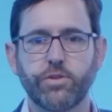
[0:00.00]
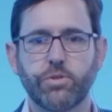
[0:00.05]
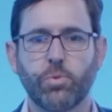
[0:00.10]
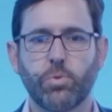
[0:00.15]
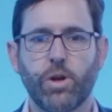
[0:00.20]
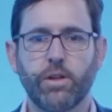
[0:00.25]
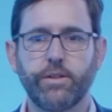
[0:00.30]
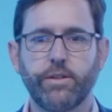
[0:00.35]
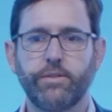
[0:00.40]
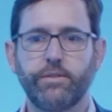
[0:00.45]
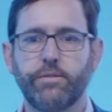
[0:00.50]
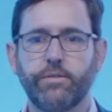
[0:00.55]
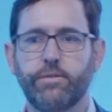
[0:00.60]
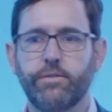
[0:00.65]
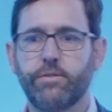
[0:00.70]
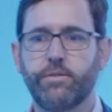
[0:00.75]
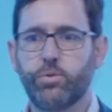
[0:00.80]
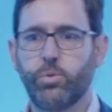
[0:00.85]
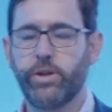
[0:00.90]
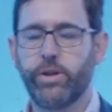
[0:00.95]
well in
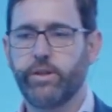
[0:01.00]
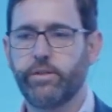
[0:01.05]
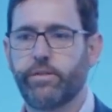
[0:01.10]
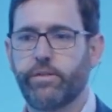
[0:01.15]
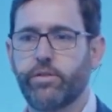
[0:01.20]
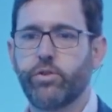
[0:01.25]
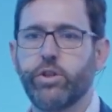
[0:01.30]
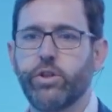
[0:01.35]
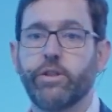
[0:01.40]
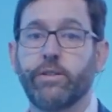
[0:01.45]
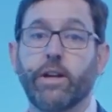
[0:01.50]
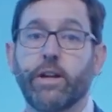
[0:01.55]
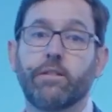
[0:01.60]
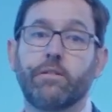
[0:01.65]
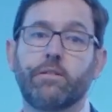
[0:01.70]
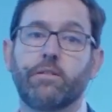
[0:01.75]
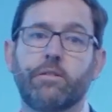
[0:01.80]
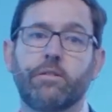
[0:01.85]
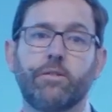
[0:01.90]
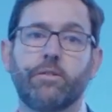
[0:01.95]
23,
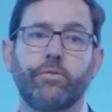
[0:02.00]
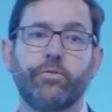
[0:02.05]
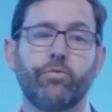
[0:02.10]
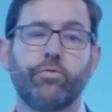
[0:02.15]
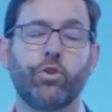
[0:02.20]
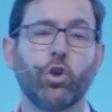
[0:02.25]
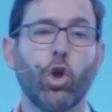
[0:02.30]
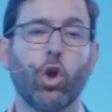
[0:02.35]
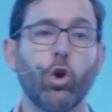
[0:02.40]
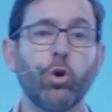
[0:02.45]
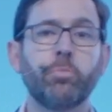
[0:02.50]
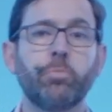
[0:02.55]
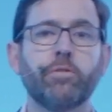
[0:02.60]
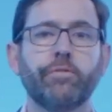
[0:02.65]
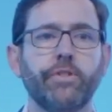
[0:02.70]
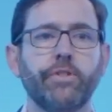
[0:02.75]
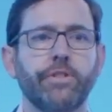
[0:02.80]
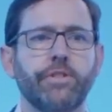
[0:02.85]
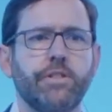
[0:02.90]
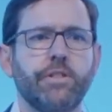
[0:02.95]
that global
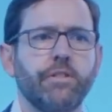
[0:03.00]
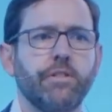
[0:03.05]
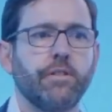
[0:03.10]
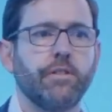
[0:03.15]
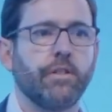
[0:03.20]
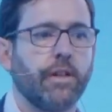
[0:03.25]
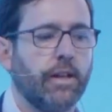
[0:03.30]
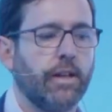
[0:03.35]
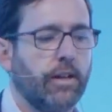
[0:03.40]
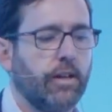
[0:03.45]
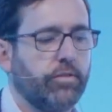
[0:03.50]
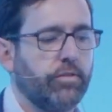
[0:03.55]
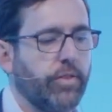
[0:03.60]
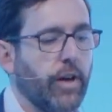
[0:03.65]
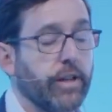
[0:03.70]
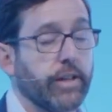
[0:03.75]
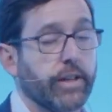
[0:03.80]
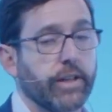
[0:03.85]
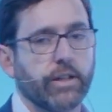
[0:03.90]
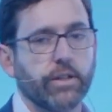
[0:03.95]
VC
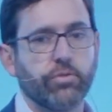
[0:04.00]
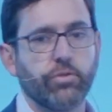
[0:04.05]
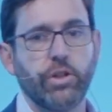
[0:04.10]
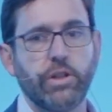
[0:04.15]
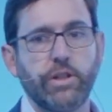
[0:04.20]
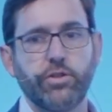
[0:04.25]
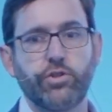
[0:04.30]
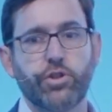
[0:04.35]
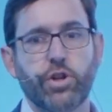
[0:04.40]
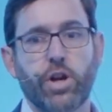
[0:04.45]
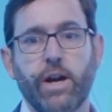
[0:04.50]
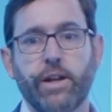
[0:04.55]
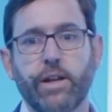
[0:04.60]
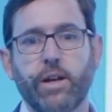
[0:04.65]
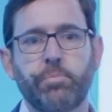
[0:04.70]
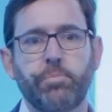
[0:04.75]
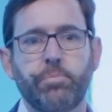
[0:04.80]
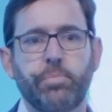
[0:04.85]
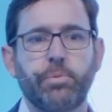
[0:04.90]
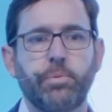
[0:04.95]
funding really dried
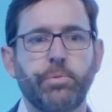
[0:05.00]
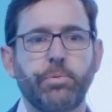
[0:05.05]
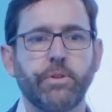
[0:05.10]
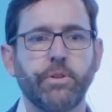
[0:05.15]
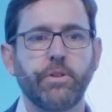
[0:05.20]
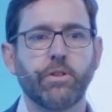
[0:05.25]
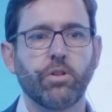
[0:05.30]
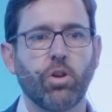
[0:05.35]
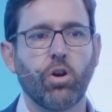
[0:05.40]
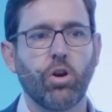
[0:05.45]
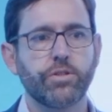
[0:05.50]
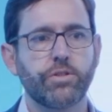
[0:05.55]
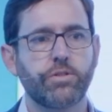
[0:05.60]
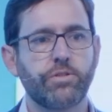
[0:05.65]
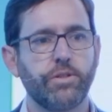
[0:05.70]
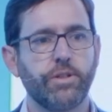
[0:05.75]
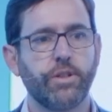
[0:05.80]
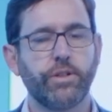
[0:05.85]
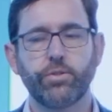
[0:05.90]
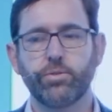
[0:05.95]
up in the
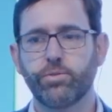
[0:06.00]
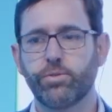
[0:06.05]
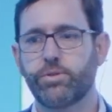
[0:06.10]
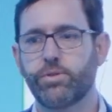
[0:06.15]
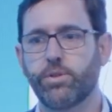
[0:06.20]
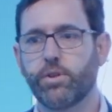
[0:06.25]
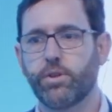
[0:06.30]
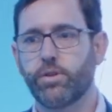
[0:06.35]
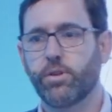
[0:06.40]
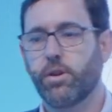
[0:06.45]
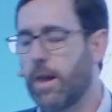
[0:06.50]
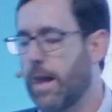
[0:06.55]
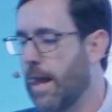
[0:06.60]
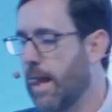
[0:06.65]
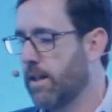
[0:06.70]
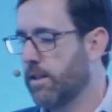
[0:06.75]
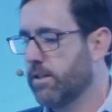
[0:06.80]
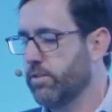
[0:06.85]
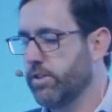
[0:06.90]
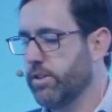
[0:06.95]
last year or so,
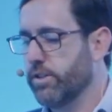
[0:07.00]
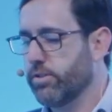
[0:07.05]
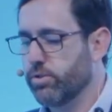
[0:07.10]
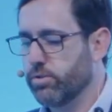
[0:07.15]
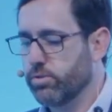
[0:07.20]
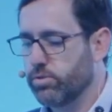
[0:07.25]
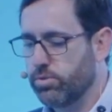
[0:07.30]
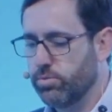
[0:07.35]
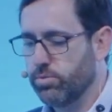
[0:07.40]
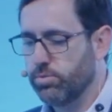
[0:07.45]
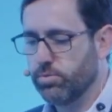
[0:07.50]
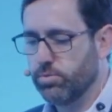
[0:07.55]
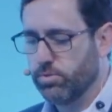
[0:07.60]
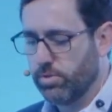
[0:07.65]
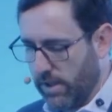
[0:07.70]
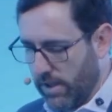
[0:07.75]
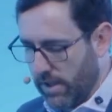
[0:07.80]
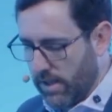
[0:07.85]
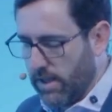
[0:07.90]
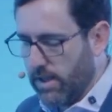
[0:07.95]
year or two.
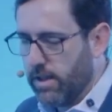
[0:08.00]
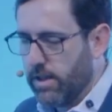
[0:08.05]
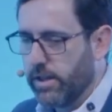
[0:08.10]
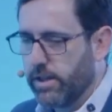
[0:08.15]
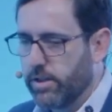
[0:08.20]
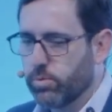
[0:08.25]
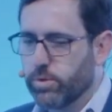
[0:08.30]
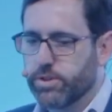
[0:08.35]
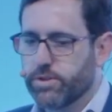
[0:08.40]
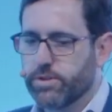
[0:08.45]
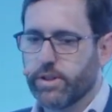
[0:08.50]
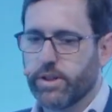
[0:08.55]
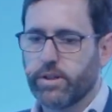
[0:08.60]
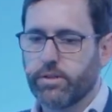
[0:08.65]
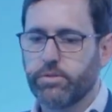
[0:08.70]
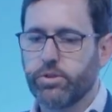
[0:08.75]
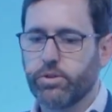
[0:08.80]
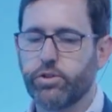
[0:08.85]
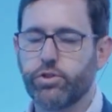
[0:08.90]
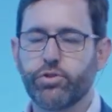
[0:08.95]
It was
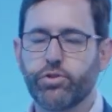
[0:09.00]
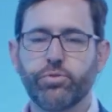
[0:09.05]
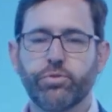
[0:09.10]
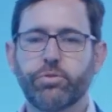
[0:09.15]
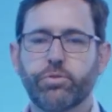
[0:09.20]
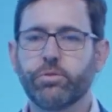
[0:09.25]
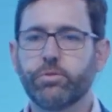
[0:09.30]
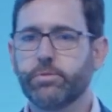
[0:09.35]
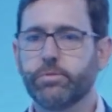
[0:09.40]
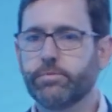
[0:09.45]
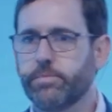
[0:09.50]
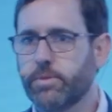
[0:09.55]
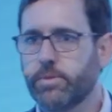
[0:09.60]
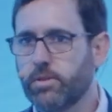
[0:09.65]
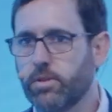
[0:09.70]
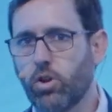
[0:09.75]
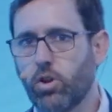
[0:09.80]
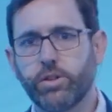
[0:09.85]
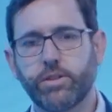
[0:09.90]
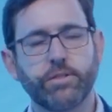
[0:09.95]
due to
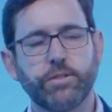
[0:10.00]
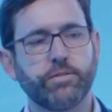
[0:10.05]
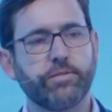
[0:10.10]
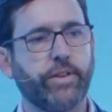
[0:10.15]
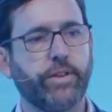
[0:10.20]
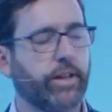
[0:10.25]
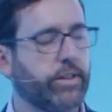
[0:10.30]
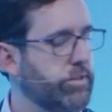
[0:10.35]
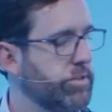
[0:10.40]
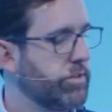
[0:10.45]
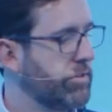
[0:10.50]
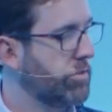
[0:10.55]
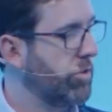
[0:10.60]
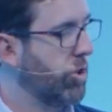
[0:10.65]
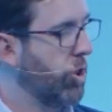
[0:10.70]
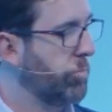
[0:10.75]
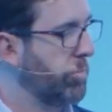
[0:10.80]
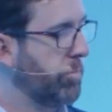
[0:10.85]
lots of factors, global